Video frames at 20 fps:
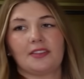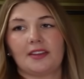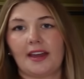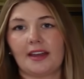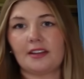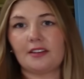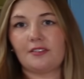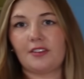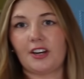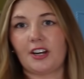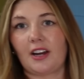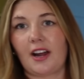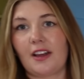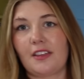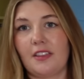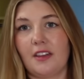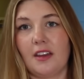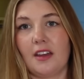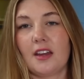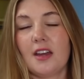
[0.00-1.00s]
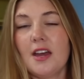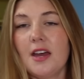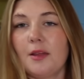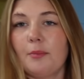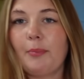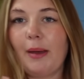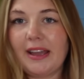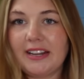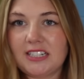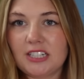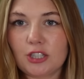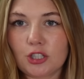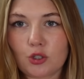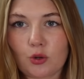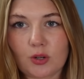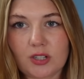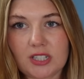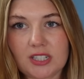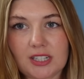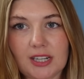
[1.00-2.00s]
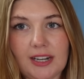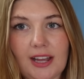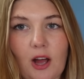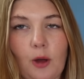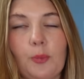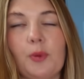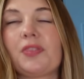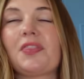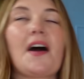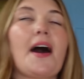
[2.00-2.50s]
the end of here. I think painting the doors is gonna help with